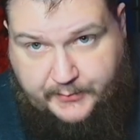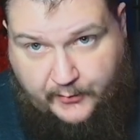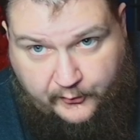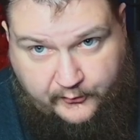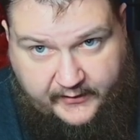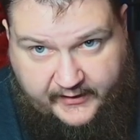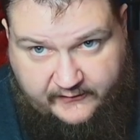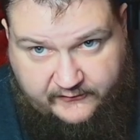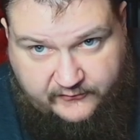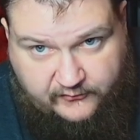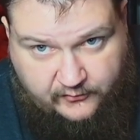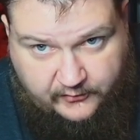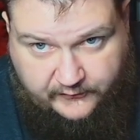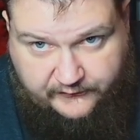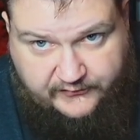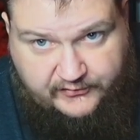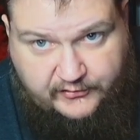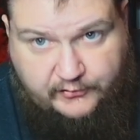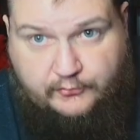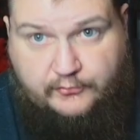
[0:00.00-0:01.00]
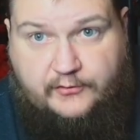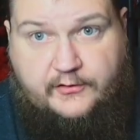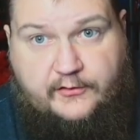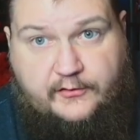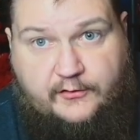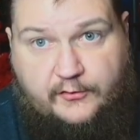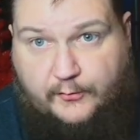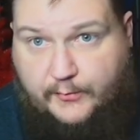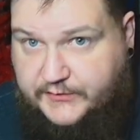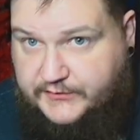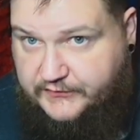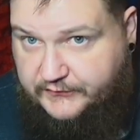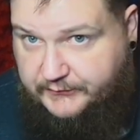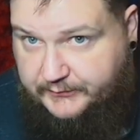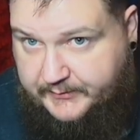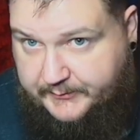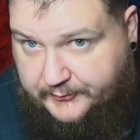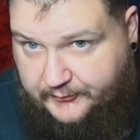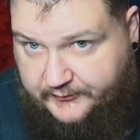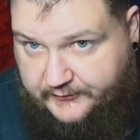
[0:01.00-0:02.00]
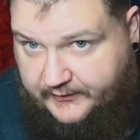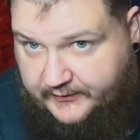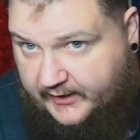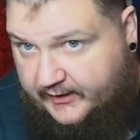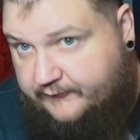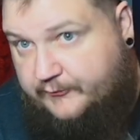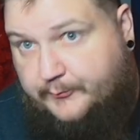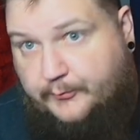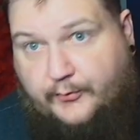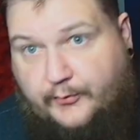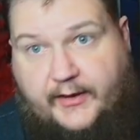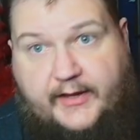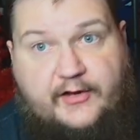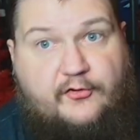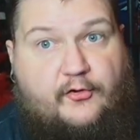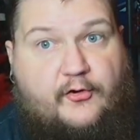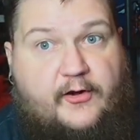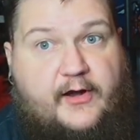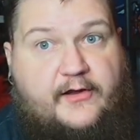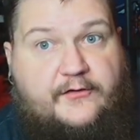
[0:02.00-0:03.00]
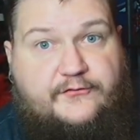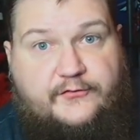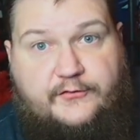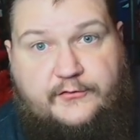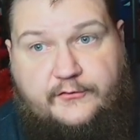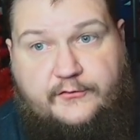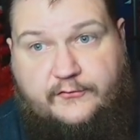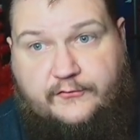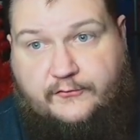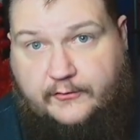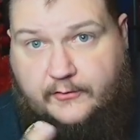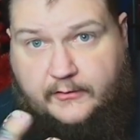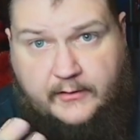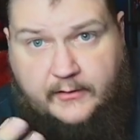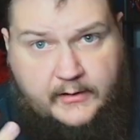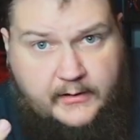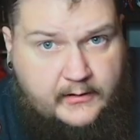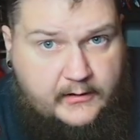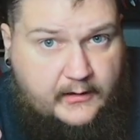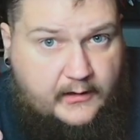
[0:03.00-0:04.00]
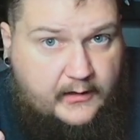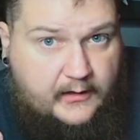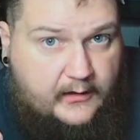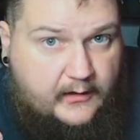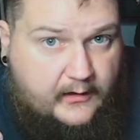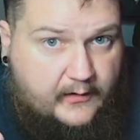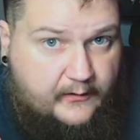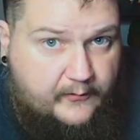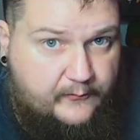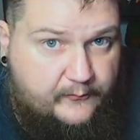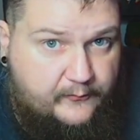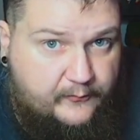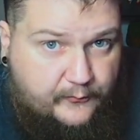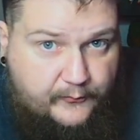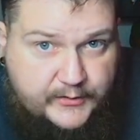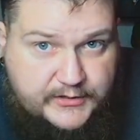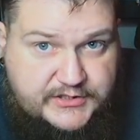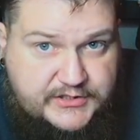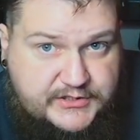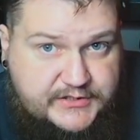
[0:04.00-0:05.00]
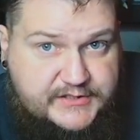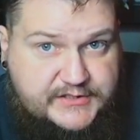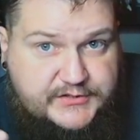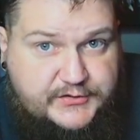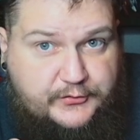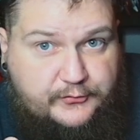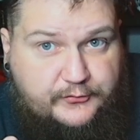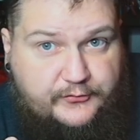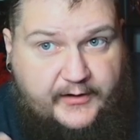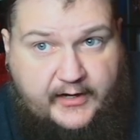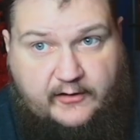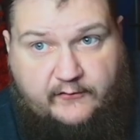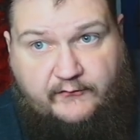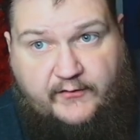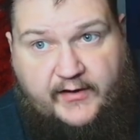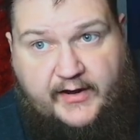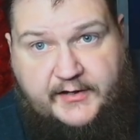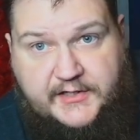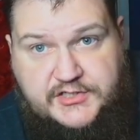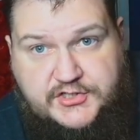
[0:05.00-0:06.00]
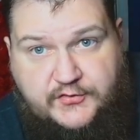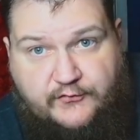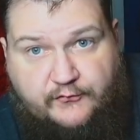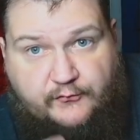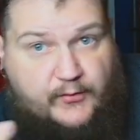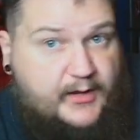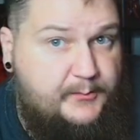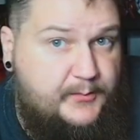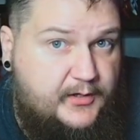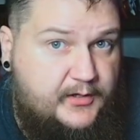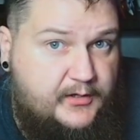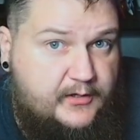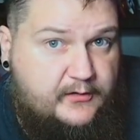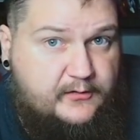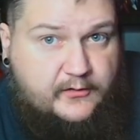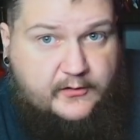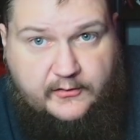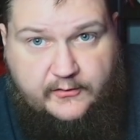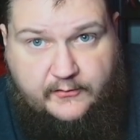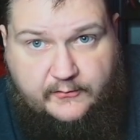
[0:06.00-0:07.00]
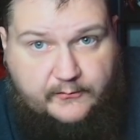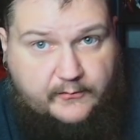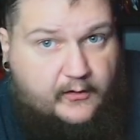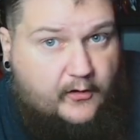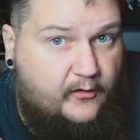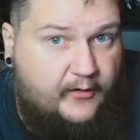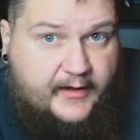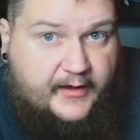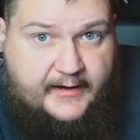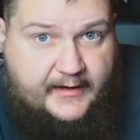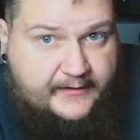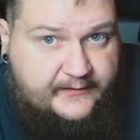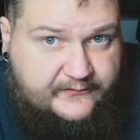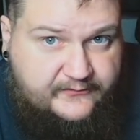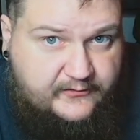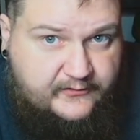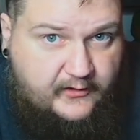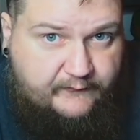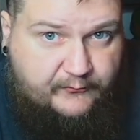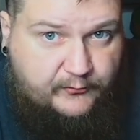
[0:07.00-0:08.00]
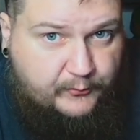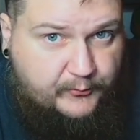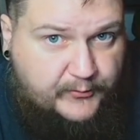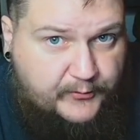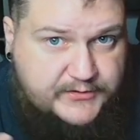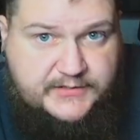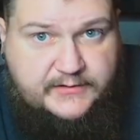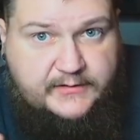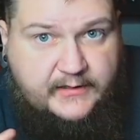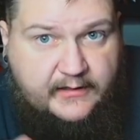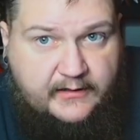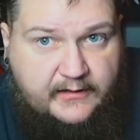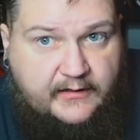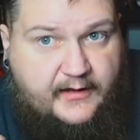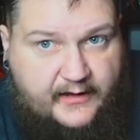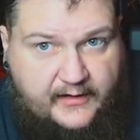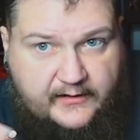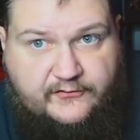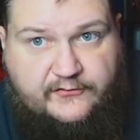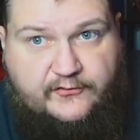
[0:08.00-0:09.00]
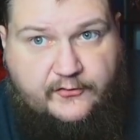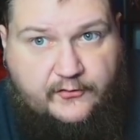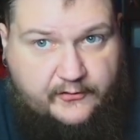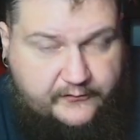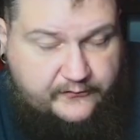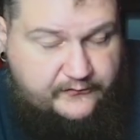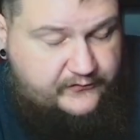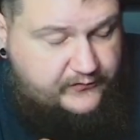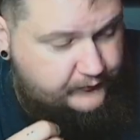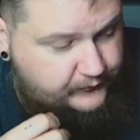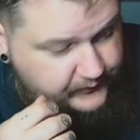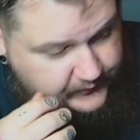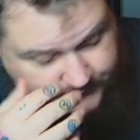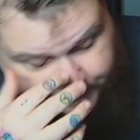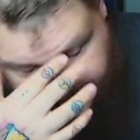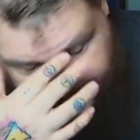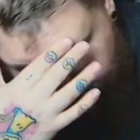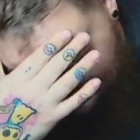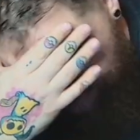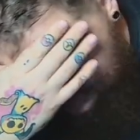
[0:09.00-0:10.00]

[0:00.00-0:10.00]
bone cancer on children, or wishes people to die from plane crashes, or uh, wishes to take advantage of women, or all that kind of stuff, or wishing cancer on children,